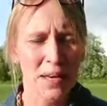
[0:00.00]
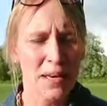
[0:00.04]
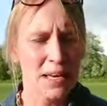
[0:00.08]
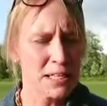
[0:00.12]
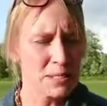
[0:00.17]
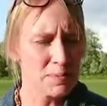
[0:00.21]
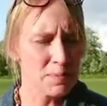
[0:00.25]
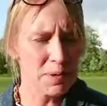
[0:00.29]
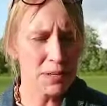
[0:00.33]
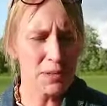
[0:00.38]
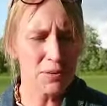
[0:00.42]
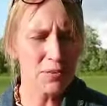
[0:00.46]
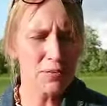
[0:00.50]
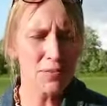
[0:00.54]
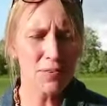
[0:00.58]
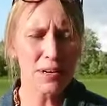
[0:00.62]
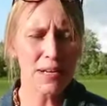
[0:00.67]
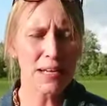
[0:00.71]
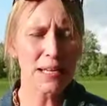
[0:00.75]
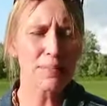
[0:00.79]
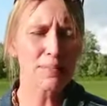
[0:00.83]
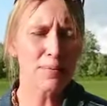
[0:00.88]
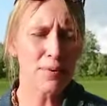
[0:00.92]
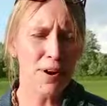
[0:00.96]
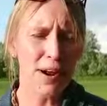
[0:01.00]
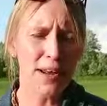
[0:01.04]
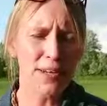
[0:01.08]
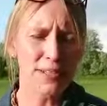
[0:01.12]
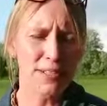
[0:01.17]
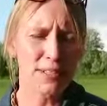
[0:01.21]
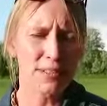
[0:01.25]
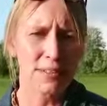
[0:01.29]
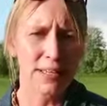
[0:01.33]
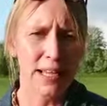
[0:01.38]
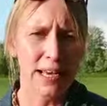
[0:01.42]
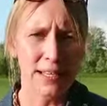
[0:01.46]
It's been a really
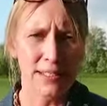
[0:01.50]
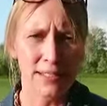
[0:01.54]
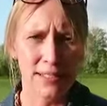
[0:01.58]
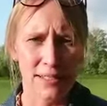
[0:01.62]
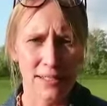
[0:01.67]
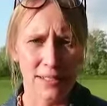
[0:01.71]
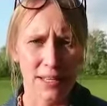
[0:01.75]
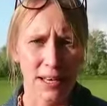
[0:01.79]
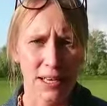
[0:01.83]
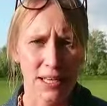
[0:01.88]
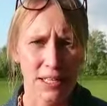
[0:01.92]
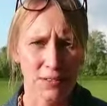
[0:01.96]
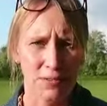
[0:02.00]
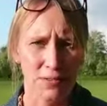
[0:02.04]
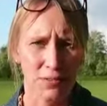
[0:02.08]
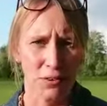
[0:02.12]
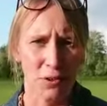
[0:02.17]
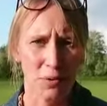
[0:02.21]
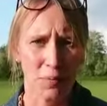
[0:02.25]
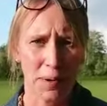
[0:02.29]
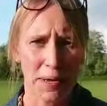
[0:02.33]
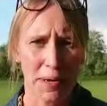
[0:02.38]
practical exercise for